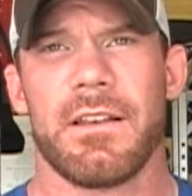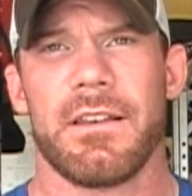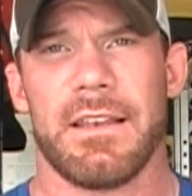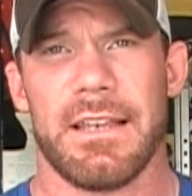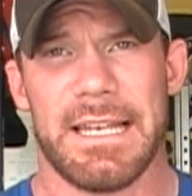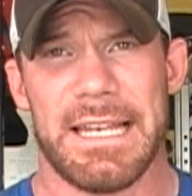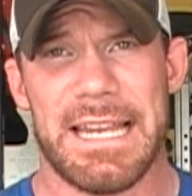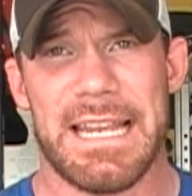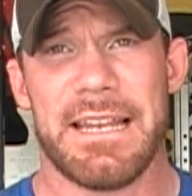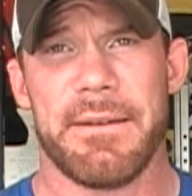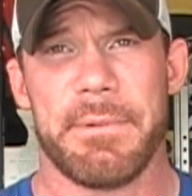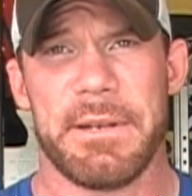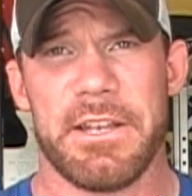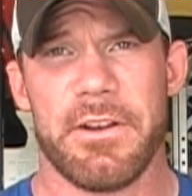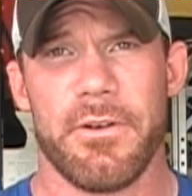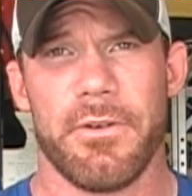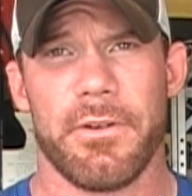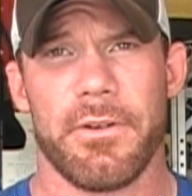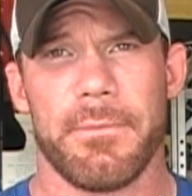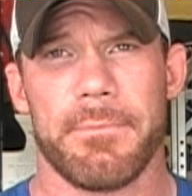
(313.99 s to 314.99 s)
You need to be
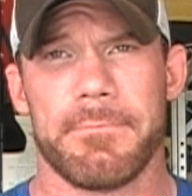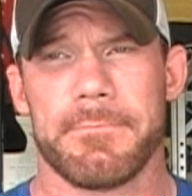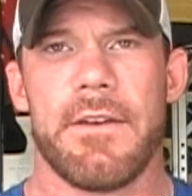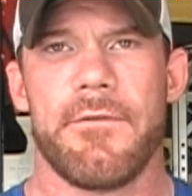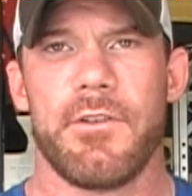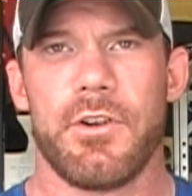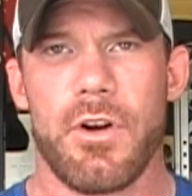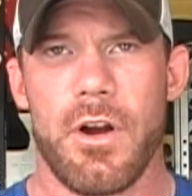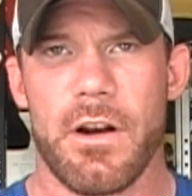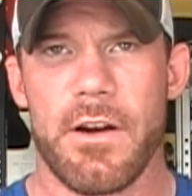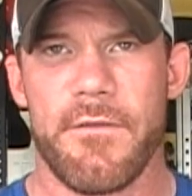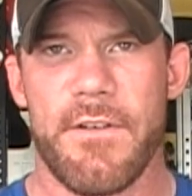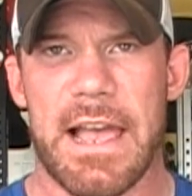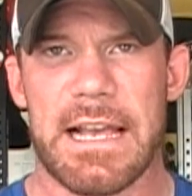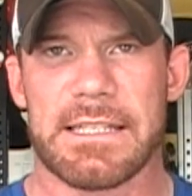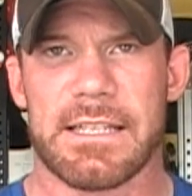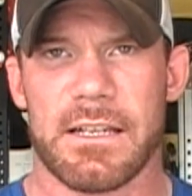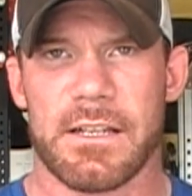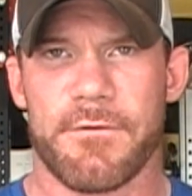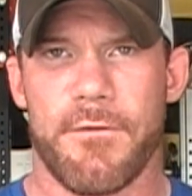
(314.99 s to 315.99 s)
doing them. If you don't have
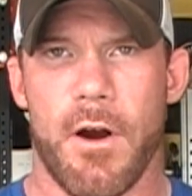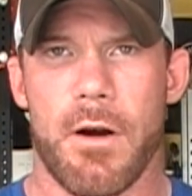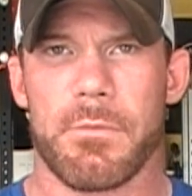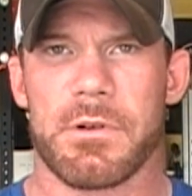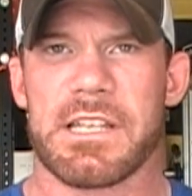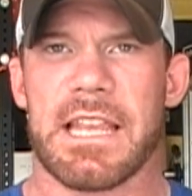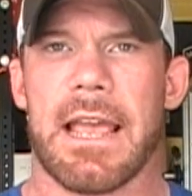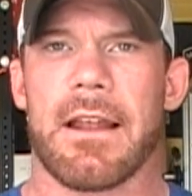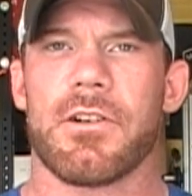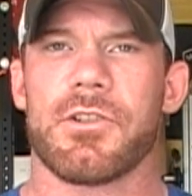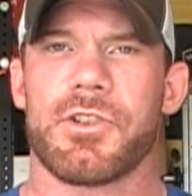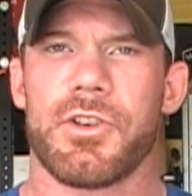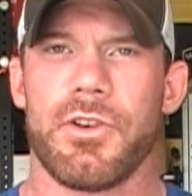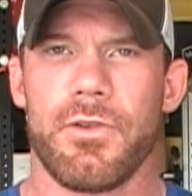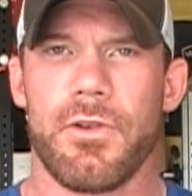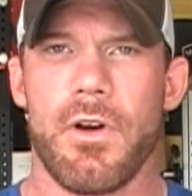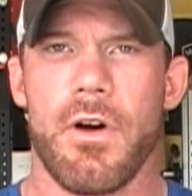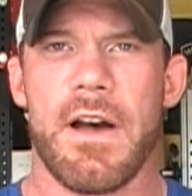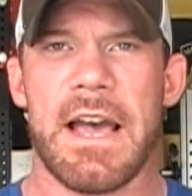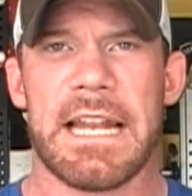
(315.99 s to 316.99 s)
access to farmer's handles, you
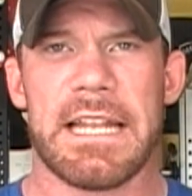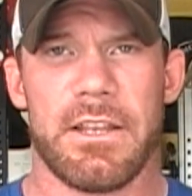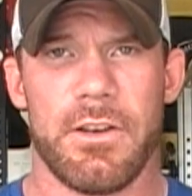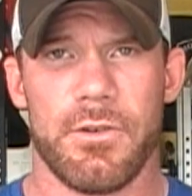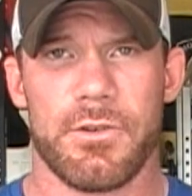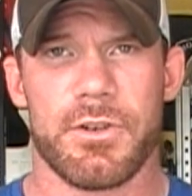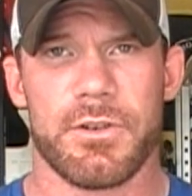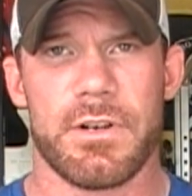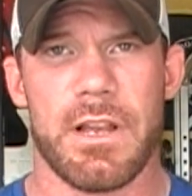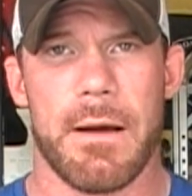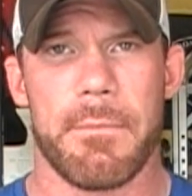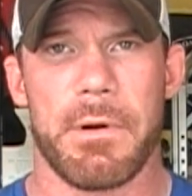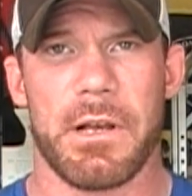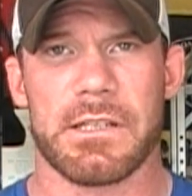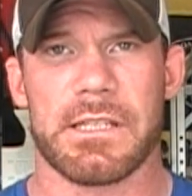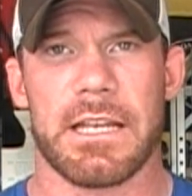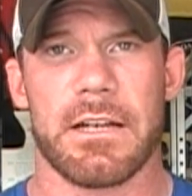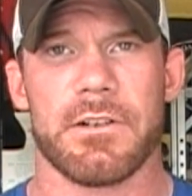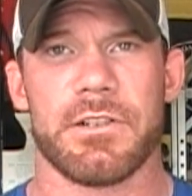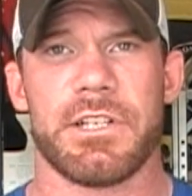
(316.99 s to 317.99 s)
can go ahead and use your
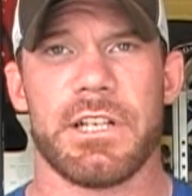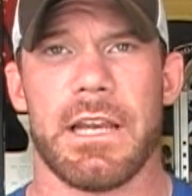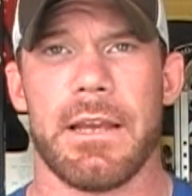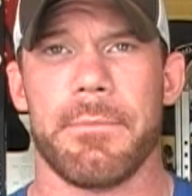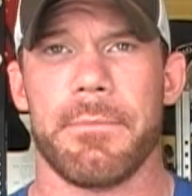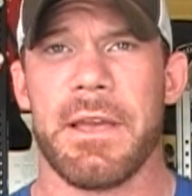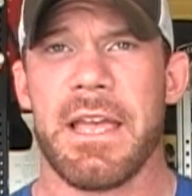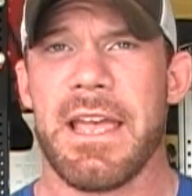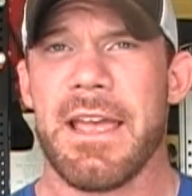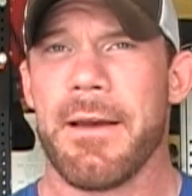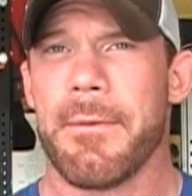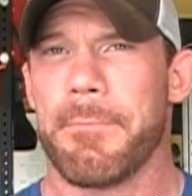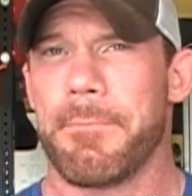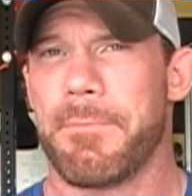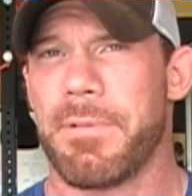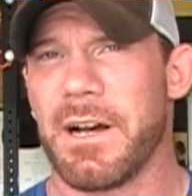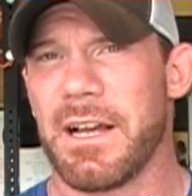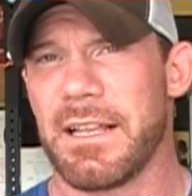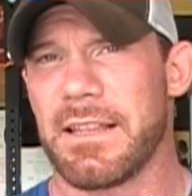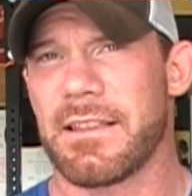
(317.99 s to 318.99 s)
dumbbells at your gym,
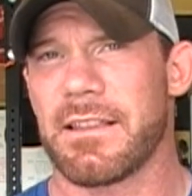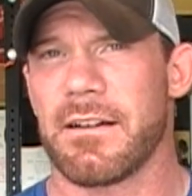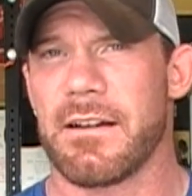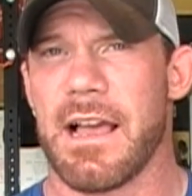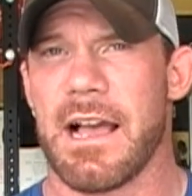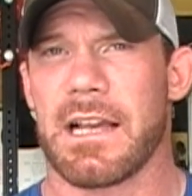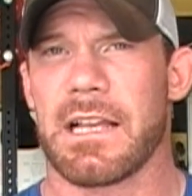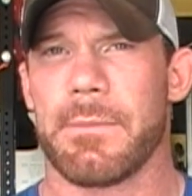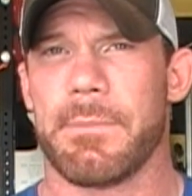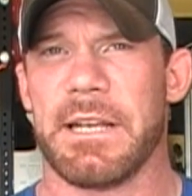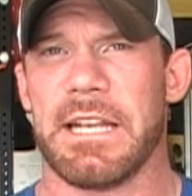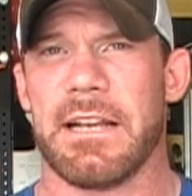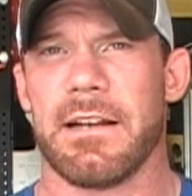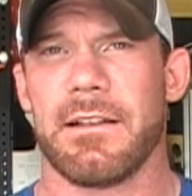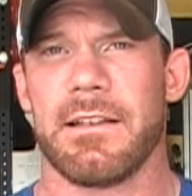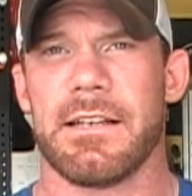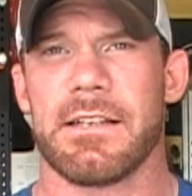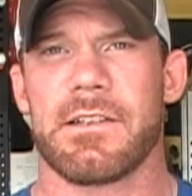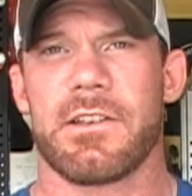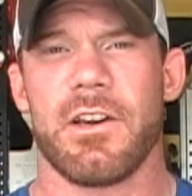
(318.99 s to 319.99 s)
but they're not gonna be
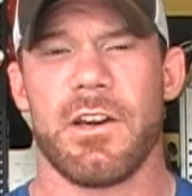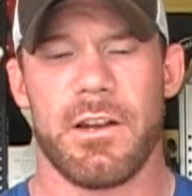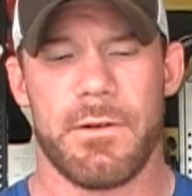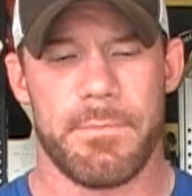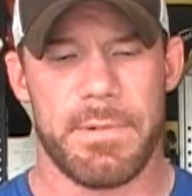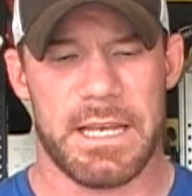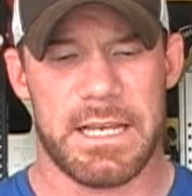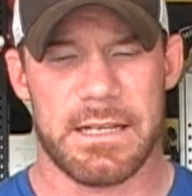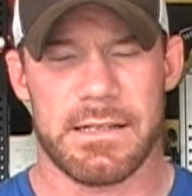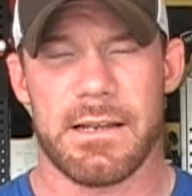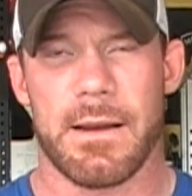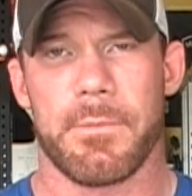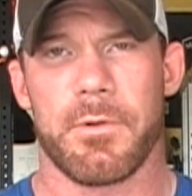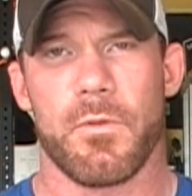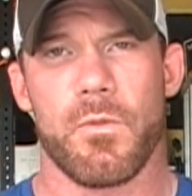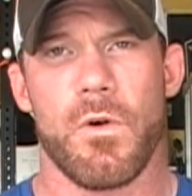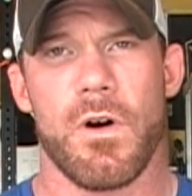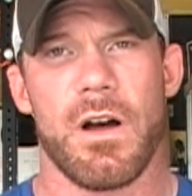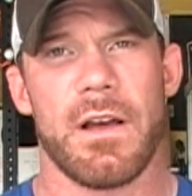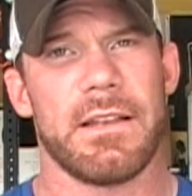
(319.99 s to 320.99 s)
nearly as good because number
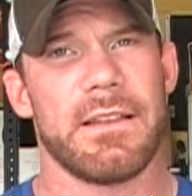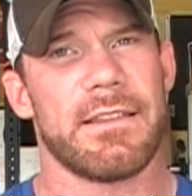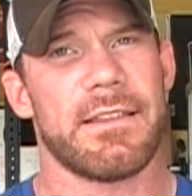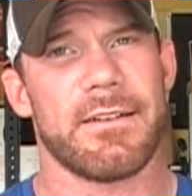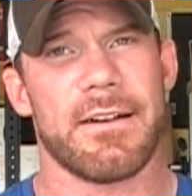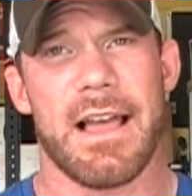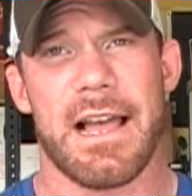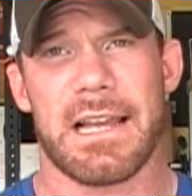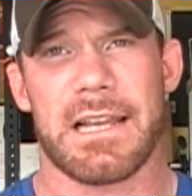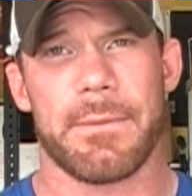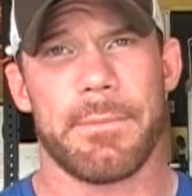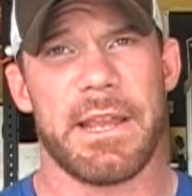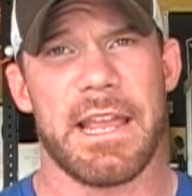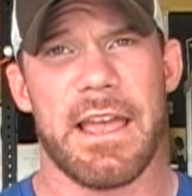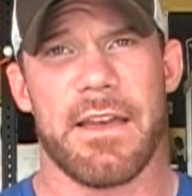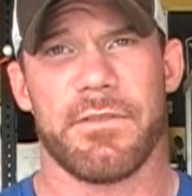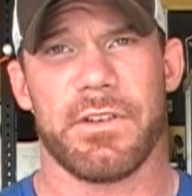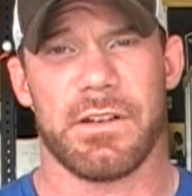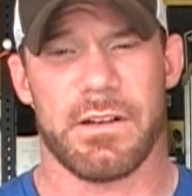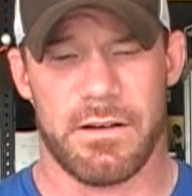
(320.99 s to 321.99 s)
one, they're not gonna be
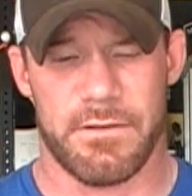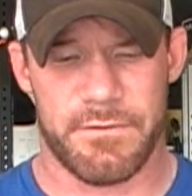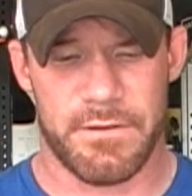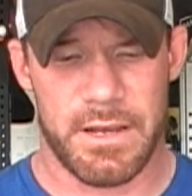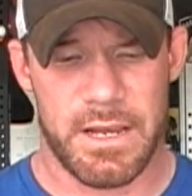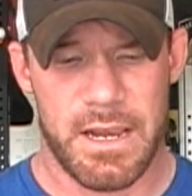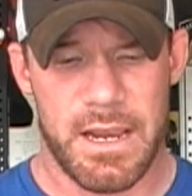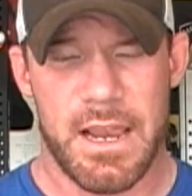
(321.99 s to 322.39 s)
heavy enough.